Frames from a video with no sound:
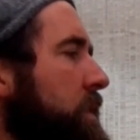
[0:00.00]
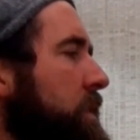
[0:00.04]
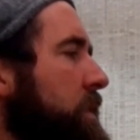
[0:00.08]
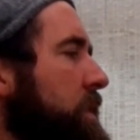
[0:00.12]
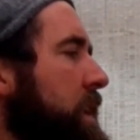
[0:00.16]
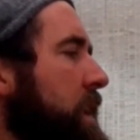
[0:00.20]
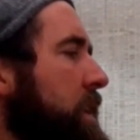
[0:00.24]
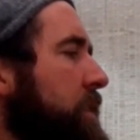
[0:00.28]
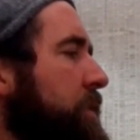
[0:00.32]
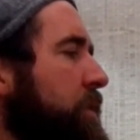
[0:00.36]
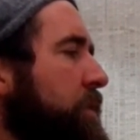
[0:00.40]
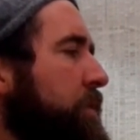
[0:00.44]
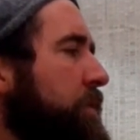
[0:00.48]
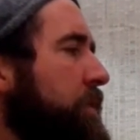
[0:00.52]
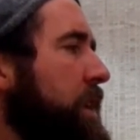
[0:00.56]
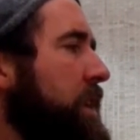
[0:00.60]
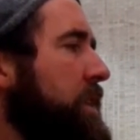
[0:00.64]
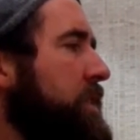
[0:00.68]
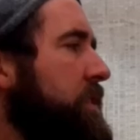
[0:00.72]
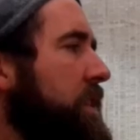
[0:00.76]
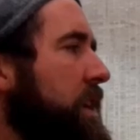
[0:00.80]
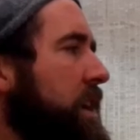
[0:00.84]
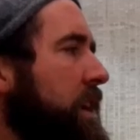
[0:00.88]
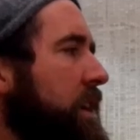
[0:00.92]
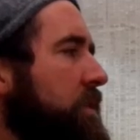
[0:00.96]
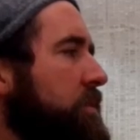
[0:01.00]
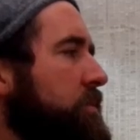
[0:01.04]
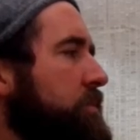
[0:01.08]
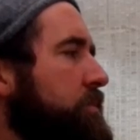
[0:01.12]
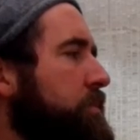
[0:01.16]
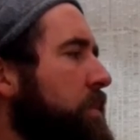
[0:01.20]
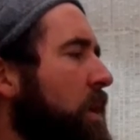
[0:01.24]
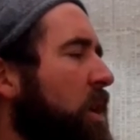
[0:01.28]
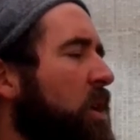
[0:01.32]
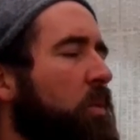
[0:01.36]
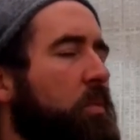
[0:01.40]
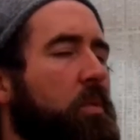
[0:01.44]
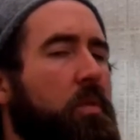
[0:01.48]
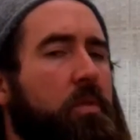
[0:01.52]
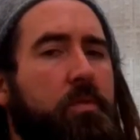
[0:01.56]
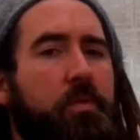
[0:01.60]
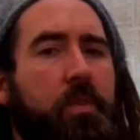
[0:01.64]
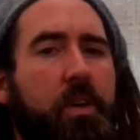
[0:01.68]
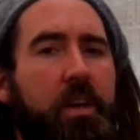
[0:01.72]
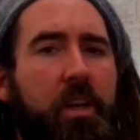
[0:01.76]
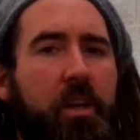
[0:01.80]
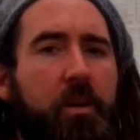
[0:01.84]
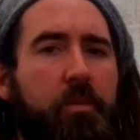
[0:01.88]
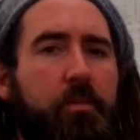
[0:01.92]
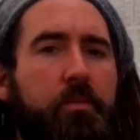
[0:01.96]
Lithophytic
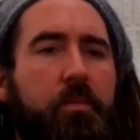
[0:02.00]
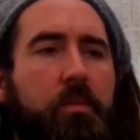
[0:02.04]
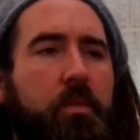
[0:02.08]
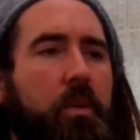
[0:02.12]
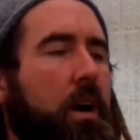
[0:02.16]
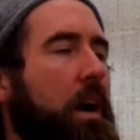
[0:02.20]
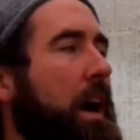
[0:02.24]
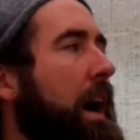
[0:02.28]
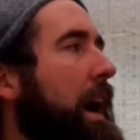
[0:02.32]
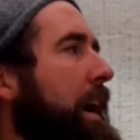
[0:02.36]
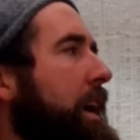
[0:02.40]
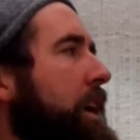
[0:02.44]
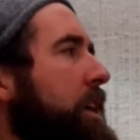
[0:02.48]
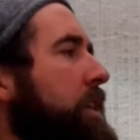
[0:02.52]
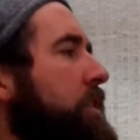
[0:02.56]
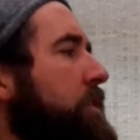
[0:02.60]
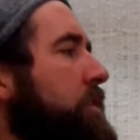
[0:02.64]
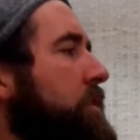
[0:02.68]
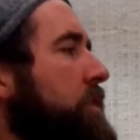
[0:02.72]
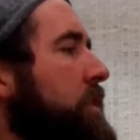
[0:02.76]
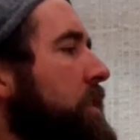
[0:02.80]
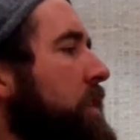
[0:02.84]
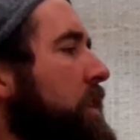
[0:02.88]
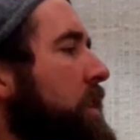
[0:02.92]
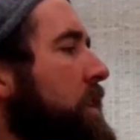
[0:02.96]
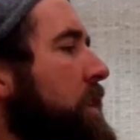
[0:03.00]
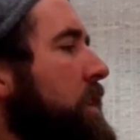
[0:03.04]
Bulbophyllum hangers.